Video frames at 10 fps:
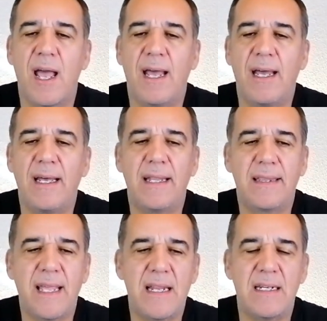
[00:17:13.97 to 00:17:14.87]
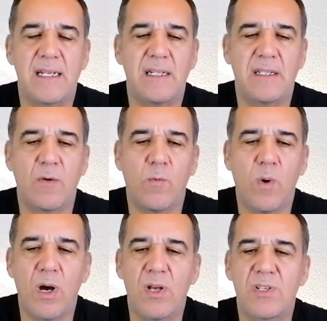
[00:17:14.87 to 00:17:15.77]
then there
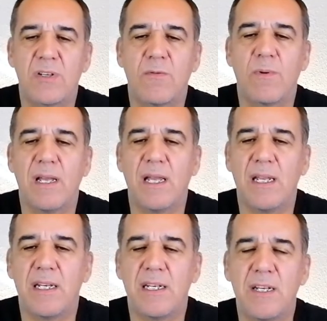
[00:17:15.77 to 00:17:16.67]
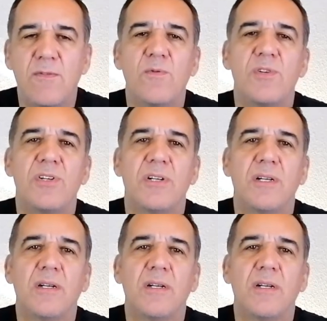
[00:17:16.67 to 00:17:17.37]
was a huge